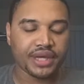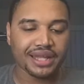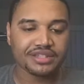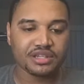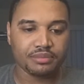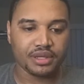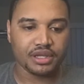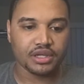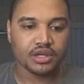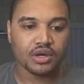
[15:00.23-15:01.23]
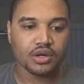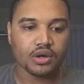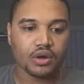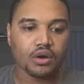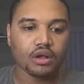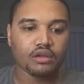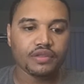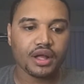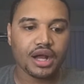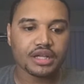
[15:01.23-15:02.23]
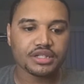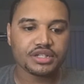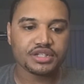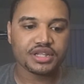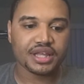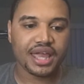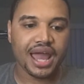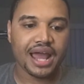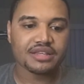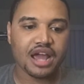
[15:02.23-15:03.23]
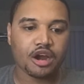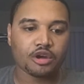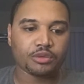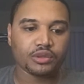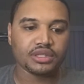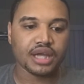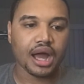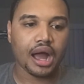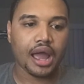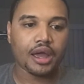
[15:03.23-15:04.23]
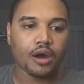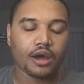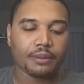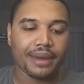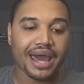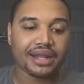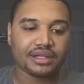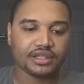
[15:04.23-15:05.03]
to me, all the hostages in the cat tower will die automatically.